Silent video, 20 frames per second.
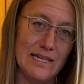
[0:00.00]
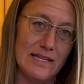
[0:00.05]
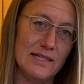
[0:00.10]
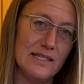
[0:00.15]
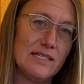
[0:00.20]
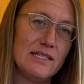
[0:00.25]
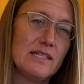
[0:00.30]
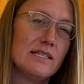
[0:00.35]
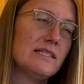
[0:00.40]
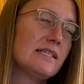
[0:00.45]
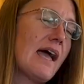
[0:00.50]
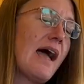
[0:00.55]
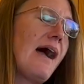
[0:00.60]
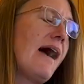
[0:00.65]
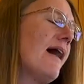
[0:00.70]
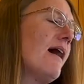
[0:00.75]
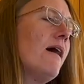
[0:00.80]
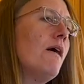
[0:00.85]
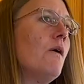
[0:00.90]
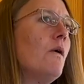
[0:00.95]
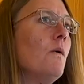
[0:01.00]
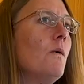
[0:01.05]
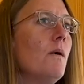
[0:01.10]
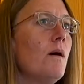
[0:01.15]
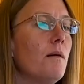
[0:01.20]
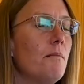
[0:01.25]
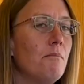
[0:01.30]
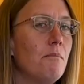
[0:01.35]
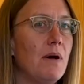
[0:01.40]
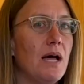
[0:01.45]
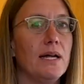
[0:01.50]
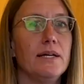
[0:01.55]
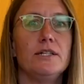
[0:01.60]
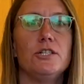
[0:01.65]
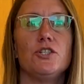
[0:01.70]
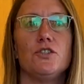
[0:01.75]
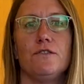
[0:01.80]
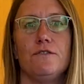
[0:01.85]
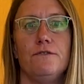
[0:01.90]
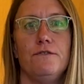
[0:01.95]
And this is how
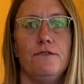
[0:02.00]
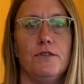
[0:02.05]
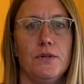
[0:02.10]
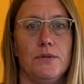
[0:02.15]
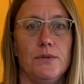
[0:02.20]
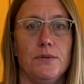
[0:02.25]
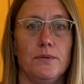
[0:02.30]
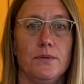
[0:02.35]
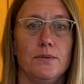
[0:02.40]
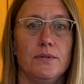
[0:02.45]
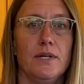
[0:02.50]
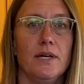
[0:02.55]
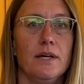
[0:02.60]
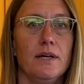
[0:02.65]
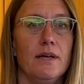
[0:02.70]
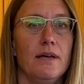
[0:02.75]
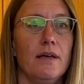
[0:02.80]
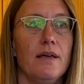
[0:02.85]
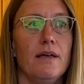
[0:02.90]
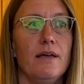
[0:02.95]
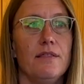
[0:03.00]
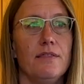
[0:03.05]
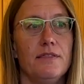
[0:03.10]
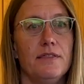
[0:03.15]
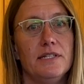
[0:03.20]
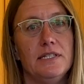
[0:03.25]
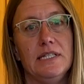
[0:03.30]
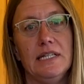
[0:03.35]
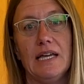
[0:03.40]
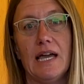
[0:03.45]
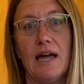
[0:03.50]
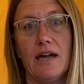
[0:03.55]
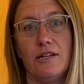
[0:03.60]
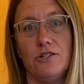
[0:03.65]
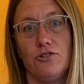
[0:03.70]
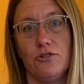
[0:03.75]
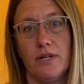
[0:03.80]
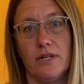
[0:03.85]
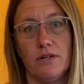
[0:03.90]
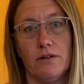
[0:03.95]
much food the
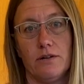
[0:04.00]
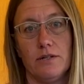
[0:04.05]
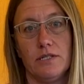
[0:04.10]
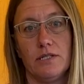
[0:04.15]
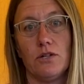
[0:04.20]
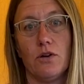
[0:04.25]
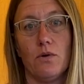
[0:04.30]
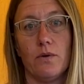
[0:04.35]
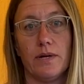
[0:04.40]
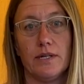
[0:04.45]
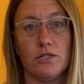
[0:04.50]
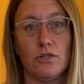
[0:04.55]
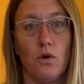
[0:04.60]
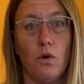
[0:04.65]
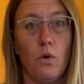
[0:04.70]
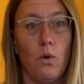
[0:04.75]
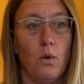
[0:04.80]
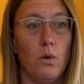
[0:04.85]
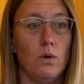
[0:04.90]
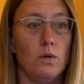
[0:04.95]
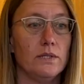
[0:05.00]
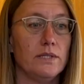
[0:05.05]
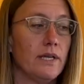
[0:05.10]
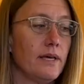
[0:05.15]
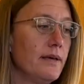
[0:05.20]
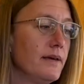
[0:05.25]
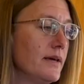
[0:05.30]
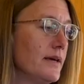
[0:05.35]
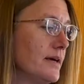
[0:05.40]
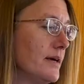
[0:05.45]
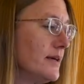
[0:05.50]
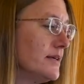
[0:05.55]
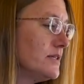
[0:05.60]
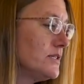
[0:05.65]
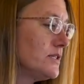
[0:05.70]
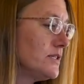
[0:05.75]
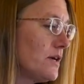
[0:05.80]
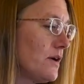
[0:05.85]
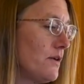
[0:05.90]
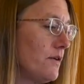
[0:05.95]
dehydrator is going to hold.
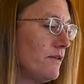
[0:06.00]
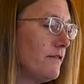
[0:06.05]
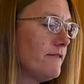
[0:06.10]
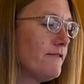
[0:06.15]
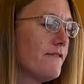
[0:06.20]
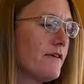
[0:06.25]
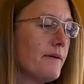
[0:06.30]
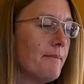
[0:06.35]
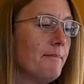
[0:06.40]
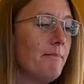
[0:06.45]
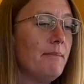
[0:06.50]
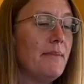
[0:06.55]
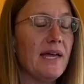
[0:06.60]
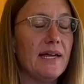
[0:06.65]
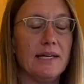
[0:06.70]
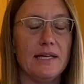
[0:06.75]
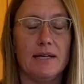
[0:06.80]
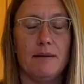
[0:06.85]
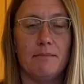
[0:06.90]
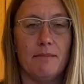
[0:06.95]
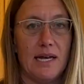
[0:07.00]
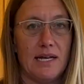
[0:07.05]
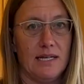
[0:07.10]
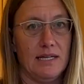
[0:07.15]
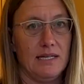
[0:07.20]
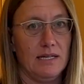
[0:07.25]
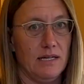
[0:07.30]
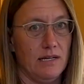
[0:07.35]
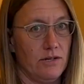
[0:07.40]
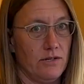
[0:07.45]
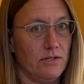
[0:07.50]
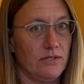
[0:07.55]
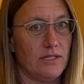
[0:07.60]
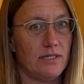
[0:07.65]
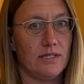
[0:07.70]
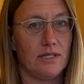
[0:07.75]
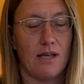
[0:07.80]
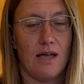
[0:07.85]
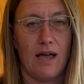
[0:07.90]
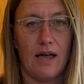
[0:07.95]
So for many, many
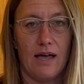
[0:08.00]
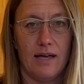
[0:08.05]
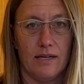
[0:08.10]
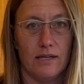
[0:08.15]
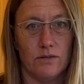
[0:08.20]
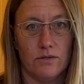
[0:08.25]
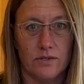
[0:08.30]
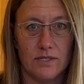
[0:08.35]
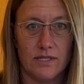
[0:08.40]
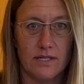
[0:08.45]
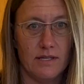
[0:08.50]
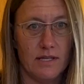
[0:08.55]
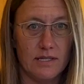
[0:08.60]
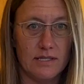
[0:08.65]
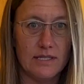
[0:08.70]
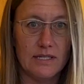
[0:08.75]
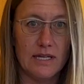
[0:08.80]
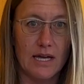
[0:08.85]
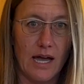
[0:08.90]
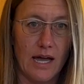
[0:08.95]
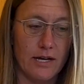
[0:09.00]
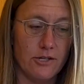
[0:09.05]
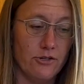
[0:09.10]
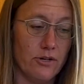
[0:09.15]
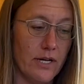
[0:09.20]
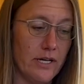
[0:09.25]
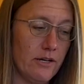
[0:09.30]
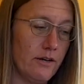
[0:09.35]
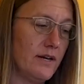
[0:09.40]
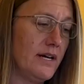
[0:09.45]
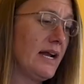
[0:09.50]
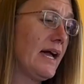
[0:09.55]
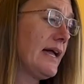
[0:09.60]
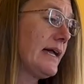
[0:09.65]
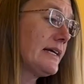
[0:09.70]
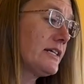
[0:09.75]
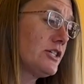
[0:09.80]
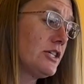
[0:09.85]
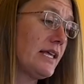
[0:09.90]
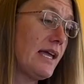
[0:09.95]
years, I used this dehydrator, and I
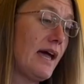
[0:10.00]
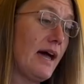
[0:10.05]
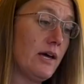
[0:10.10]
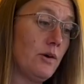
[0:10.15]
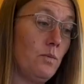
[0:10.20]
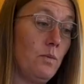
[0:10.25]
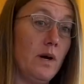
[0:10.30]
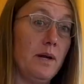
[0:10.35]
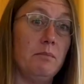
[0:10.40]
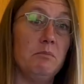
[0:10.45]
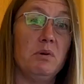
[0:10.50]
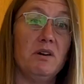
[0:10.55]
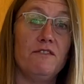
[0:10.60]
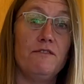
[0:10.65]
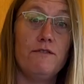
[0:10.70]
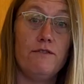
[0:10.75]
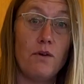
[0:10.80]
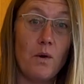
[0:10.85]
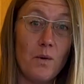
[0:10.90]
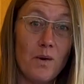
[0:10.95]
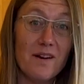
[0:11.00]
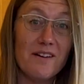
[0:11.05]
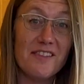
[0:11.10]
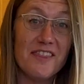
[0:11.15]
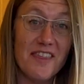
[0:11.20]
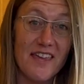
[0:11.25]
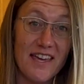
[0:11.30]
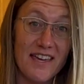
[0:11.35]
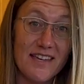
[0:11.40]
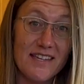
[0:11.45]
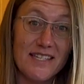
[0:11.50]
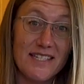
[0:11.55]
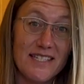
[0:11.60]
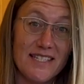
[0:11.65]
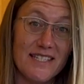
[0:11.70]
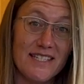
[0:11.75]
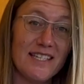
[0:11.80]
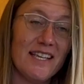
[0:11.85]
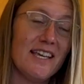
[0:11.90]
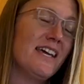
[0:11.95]
actually had one before this.
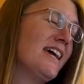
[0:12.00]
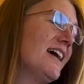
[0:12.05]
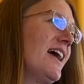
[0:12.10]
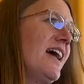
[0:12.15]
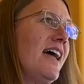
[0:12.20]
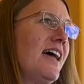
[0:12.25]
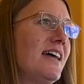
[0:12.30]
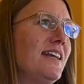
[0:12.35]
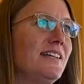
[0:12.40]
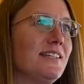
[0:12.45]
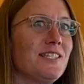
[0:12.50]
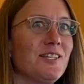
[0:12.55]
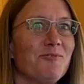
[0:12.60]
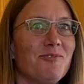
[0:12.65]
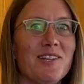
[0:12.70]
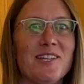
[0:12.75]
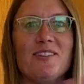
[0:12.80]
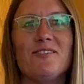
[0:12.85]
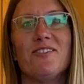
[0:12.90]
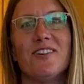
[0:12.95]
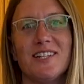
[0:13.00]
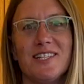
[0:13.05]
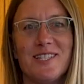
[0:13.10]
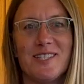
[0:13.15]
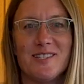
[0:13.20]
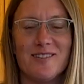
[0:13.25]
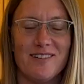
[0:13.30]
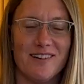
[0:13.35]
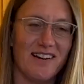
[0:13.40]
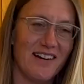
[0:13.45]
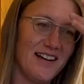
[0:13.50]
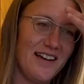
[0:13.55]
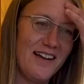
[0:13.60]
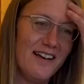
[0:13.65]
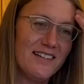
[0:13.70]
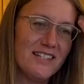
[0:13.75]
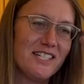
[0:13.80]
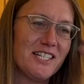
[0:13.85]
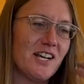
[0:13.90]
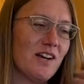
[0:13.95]
And it's a really funny story.
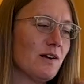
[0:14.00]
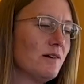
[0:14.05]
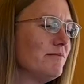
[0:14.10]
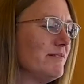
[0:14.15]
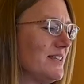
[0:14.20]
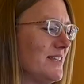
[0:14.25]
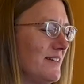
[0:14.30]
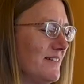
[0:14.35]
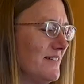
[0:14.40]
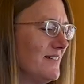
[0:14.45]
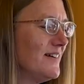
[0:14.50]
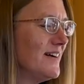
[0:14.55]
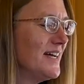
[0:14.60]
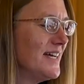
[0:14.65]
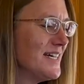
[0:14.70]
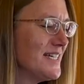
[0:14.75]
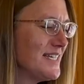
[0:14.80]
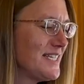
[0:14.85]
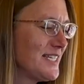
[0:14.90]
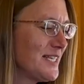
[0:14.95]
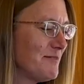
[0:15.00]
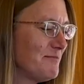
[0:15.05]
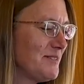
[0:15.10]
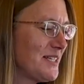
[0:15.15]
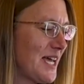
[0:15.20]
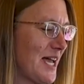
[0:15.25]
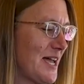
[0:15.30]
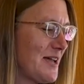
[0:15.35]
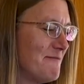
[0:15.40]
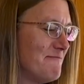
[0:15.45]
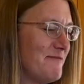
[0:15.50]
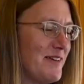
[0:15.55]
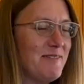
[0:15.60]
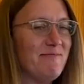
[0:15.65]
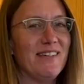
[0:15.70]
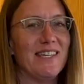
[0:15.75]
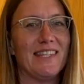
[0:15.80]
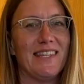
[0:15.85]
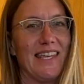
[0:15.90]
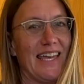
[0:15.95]
I'll share it with you sometime,
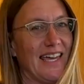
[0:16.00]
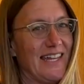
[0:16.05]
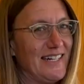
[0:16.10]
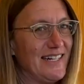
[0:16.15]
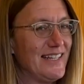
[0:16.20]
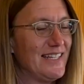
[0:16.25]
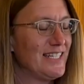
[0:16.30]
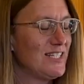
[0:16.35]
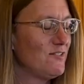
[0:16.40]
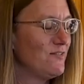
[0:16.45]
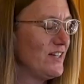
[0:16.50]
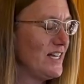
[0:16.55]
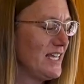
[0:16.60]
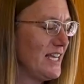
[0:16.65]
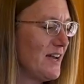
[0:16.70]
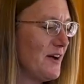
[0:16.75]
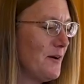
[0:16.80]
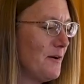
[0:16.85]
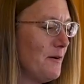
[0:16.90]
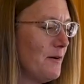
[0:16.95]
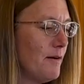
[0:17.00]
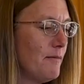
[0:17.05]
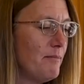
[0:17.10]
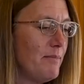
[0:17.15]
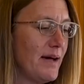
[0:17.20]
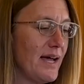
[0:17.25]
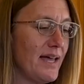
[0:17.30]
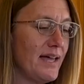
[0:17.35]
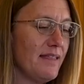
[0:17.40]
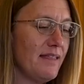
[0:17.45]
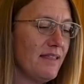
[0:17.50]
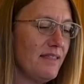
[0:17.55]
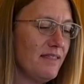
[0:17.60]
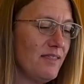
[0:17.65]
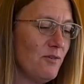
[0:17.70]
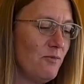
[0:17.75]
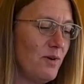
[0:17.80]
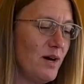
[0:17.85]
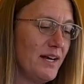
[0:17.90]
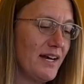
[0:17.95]
maybe at the end of this video. But the
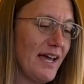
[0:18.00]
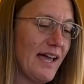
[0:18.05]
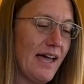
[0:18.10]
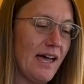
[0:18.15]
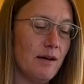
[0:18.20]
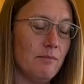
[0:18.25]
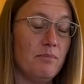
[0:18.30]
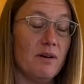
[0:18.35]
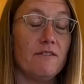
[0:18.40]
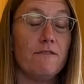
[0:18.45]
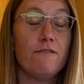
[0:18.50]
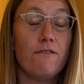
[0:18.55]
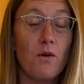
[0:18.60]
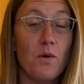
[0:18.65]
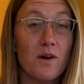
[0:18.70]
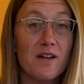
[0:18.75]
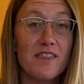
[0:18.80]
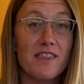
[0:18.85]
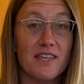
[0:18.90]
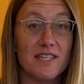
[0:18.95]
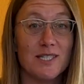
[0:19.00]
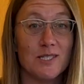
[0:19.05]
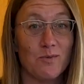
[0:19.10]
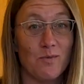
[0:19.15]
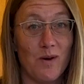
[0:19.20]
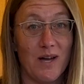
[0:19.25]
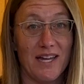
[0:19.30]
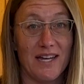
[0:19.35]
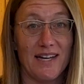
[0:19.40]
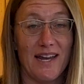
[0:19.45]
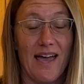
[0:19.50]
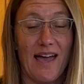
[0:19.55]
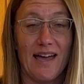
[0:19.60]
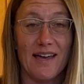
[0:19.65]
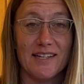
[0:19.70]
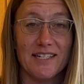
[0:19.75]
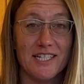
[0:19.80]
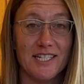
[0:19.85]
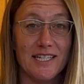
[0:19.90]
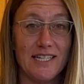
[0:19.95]
one I had before this one
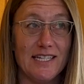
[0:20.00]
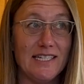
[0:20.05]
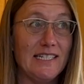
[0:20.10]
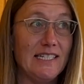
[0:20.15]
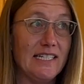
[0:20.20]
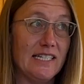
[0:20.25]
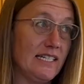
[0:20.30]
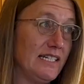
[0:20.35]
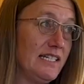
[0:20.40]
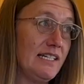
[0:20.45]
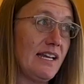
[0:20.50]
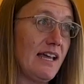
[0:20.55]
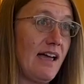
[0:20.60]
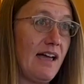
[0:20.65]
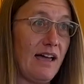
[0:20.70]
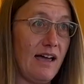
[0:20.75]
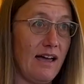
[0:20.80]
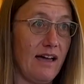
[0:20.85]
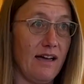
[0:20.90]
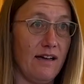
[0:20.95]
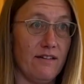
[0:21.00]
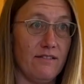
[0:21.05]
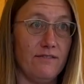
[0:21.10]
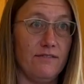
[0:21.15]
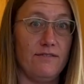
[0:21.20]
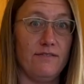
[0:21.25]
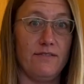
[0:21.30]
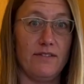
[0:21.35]
actually didn't have